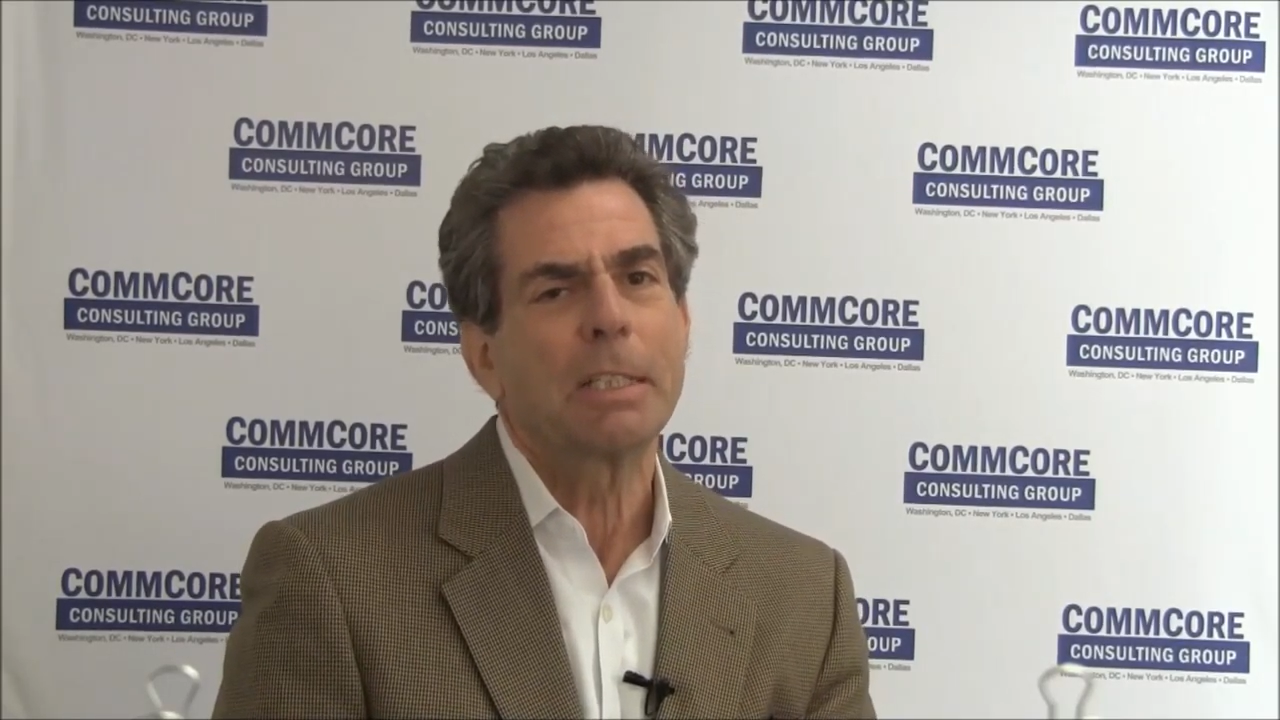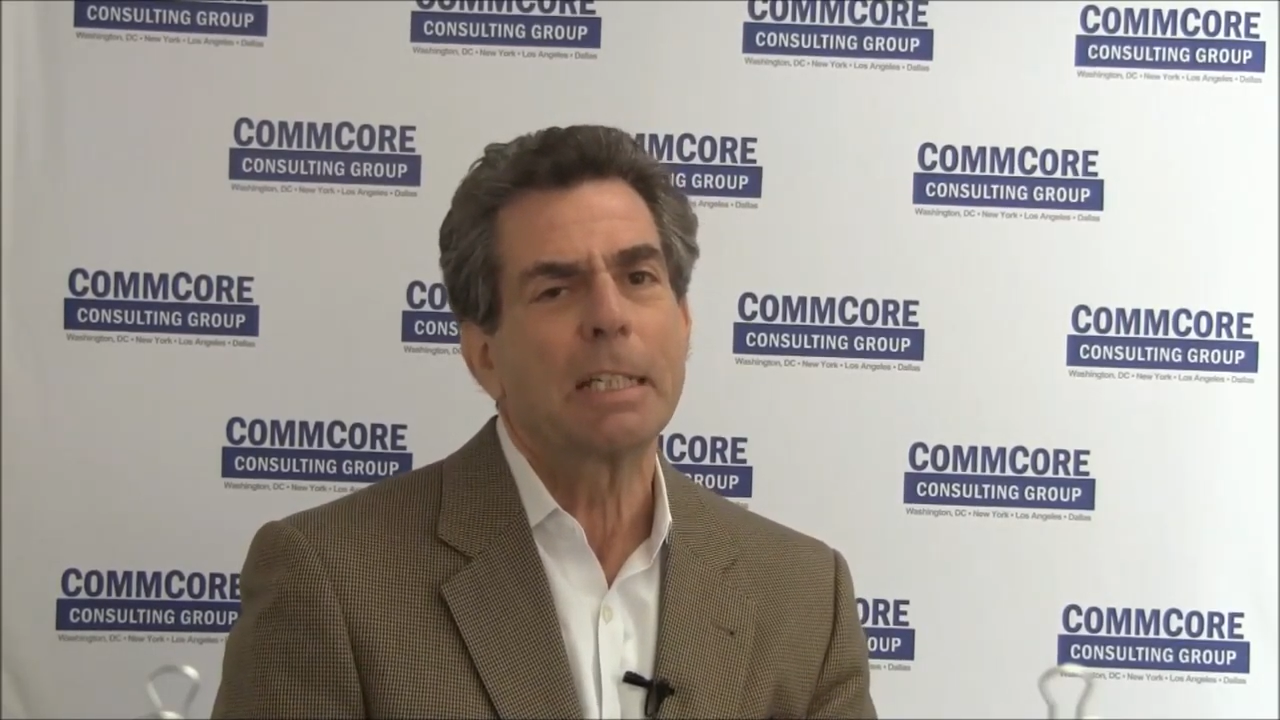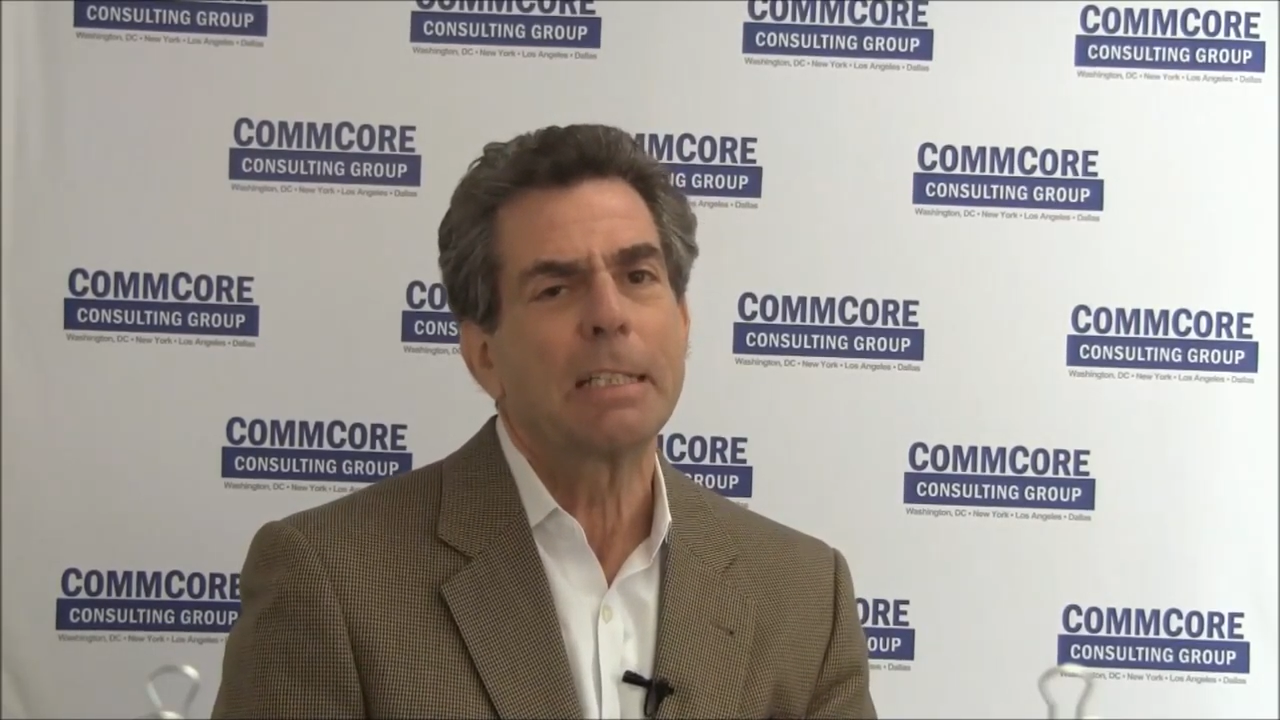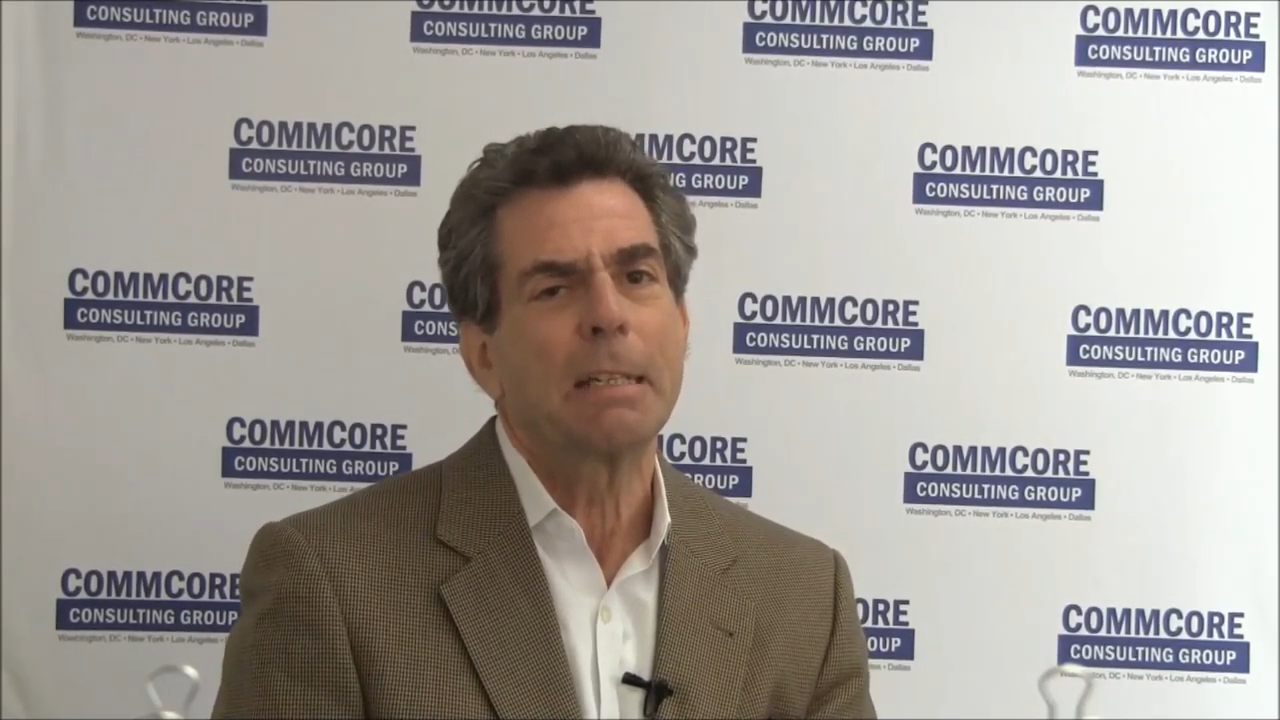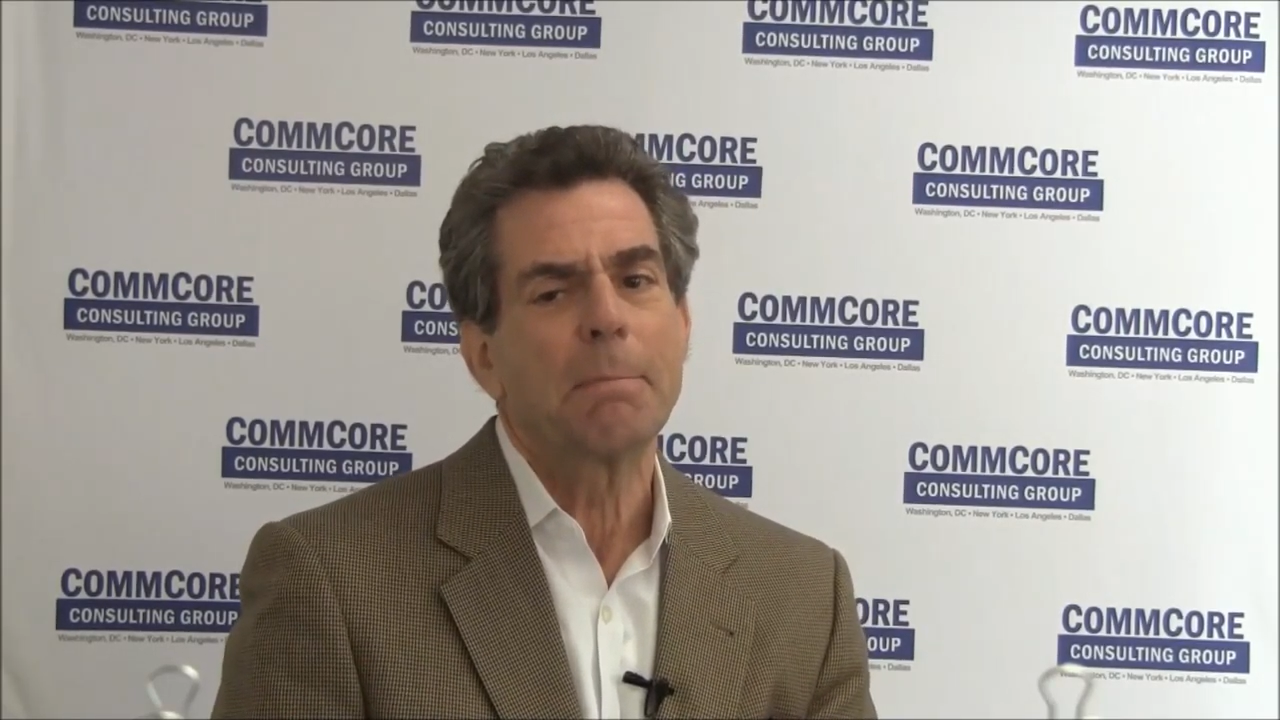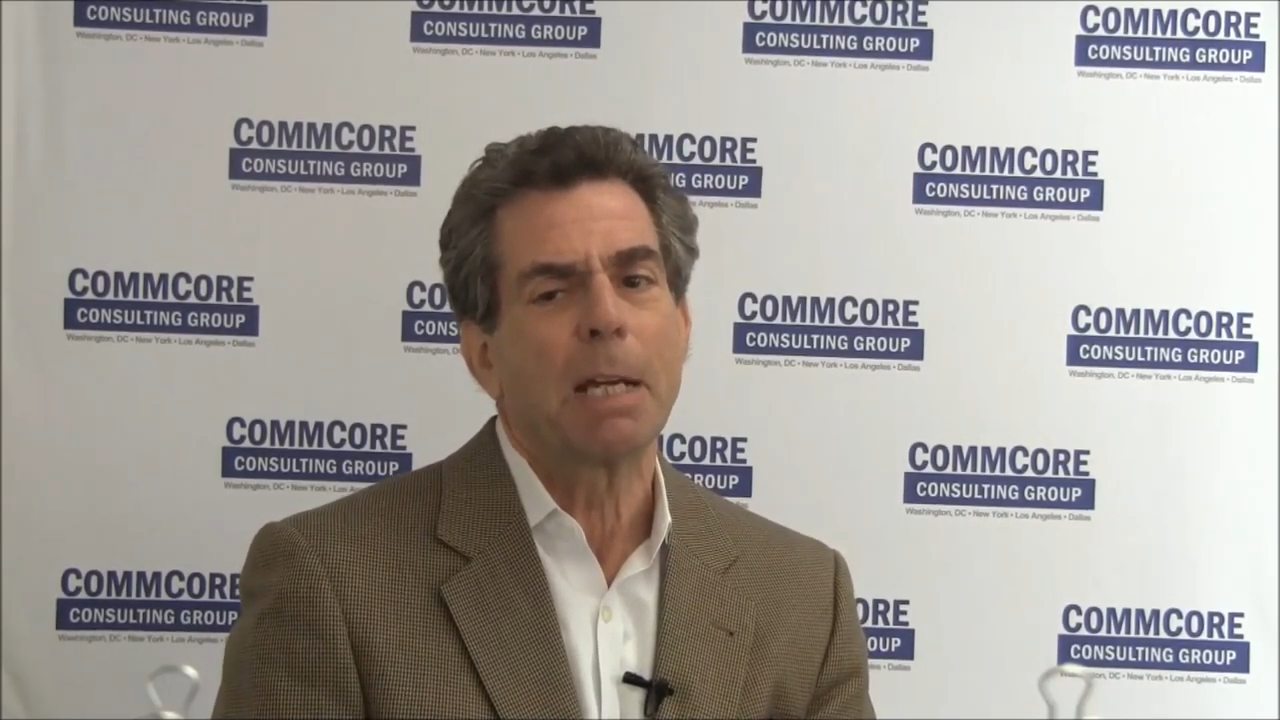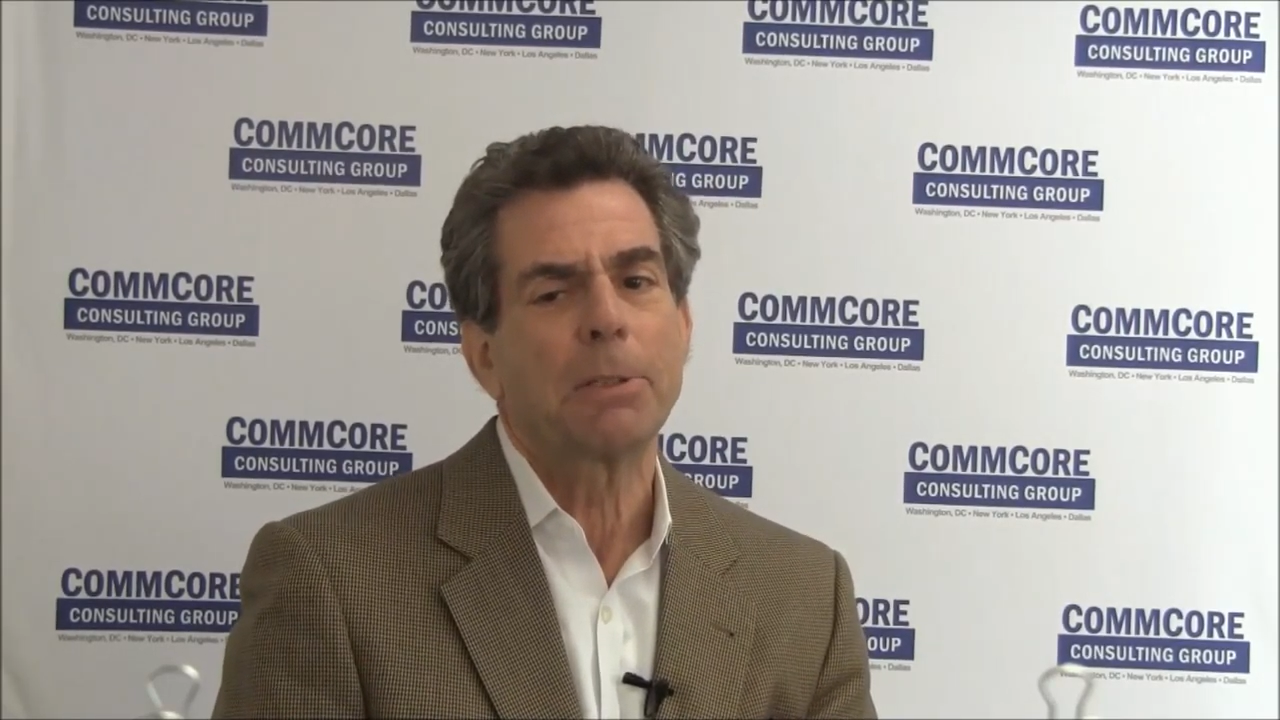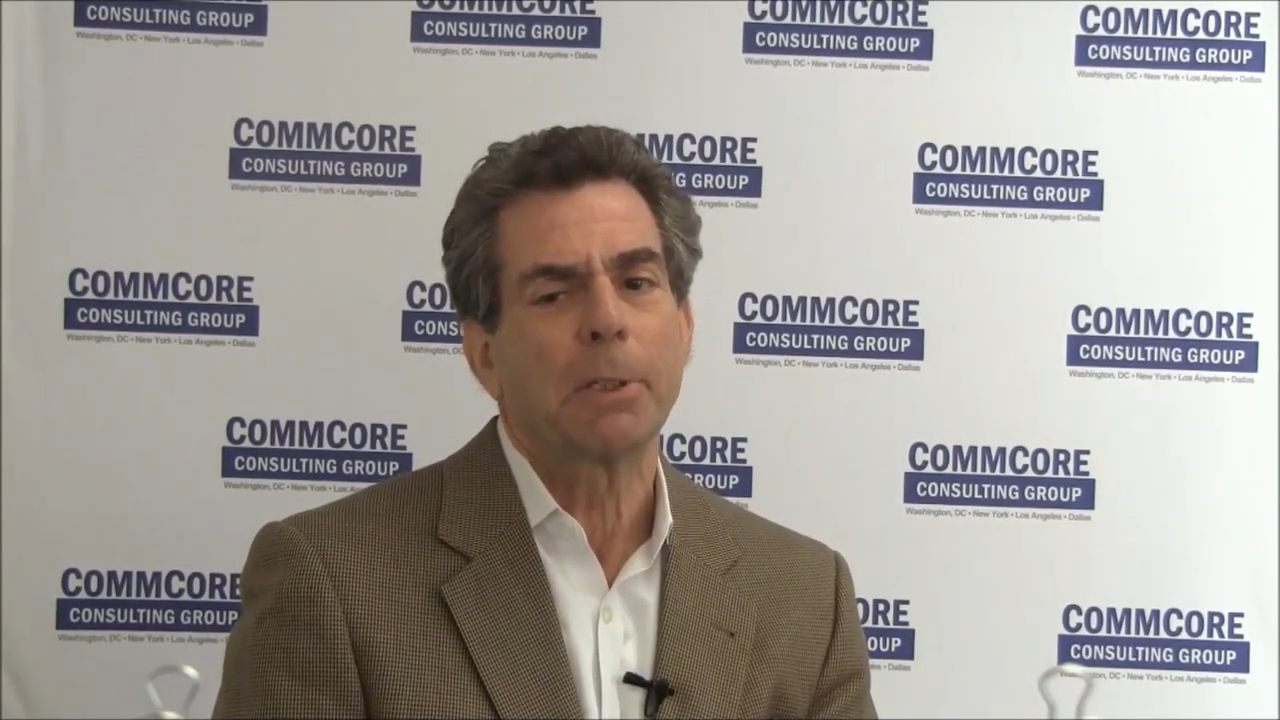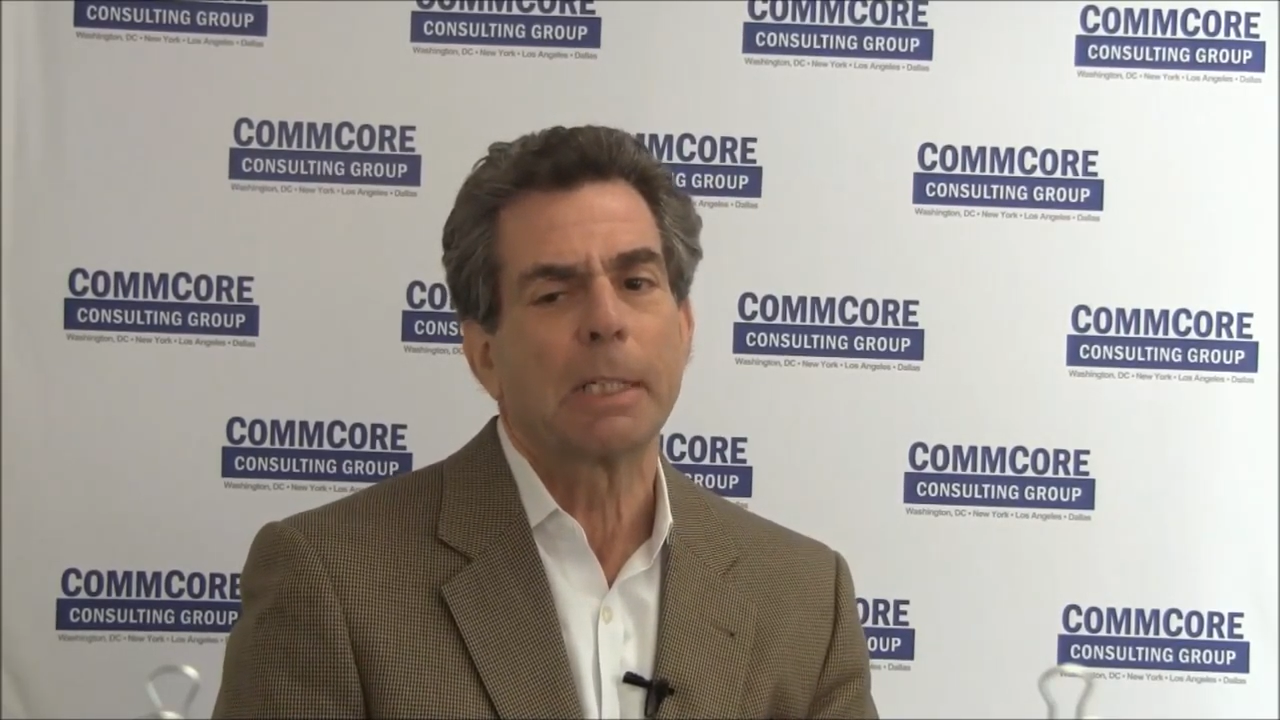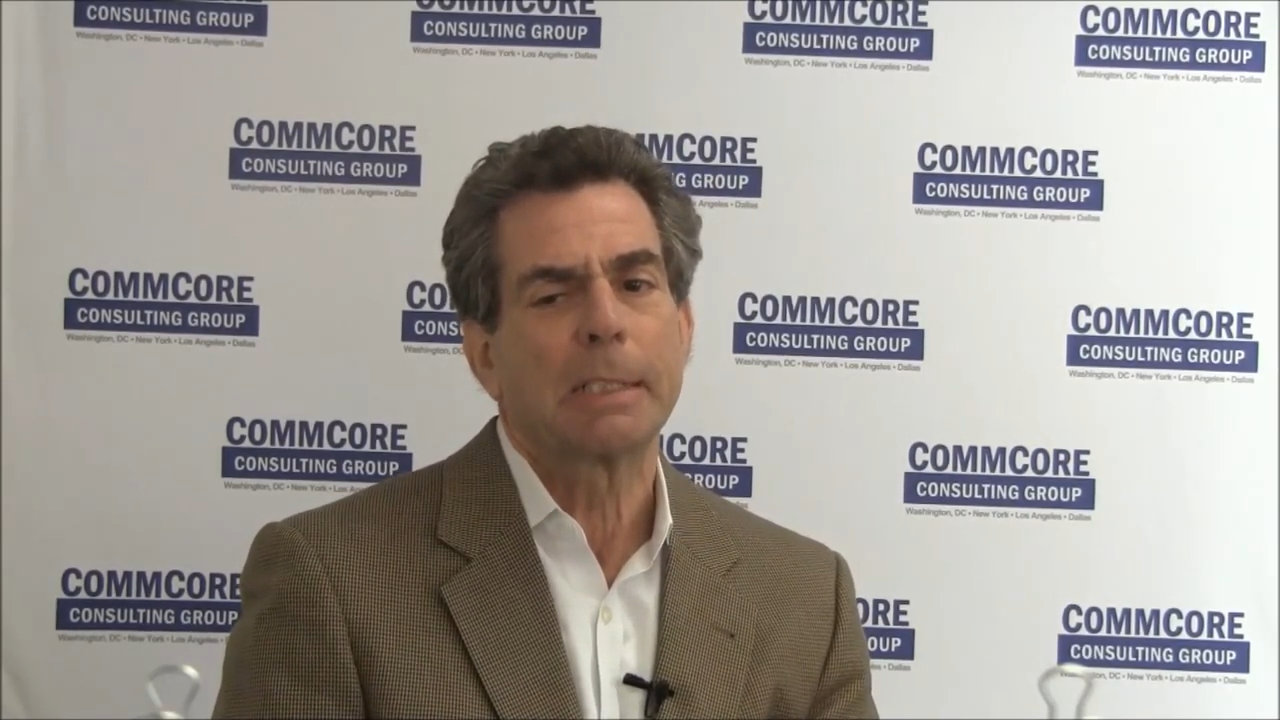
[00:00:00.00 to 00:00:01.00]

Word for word: DC Metro